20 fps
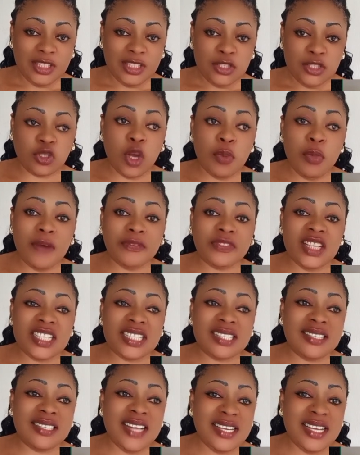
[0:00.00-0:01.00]
Some of
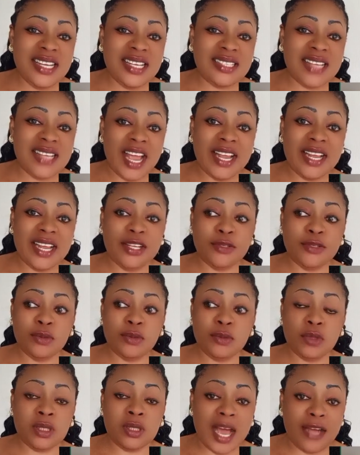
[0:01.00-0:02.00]
these ladies that
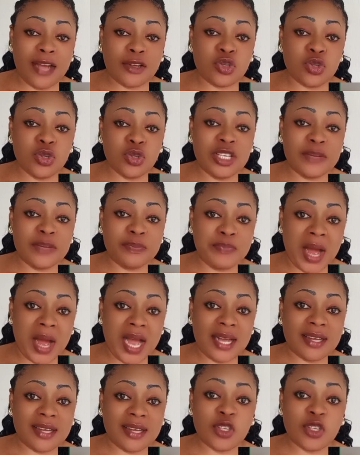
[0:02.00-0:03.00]
he knocked through the
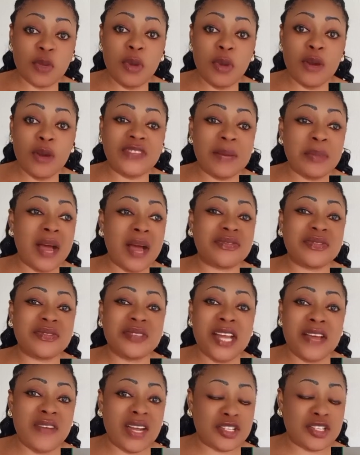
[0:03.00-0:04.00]
back, some of them have
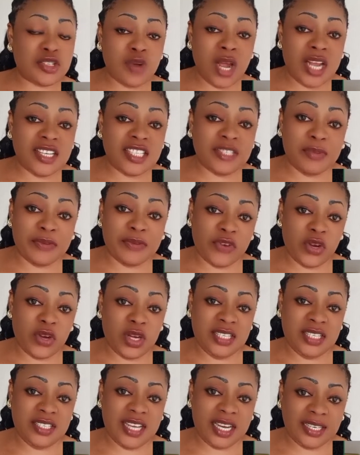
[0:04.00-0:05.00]
never tried it before
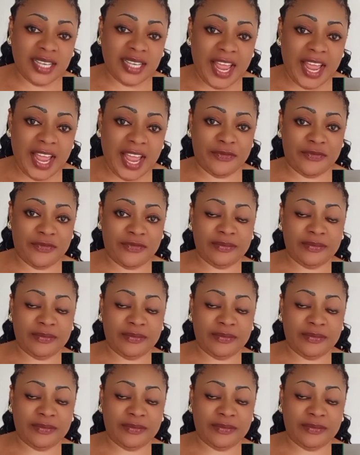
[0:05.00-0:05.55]
in their life.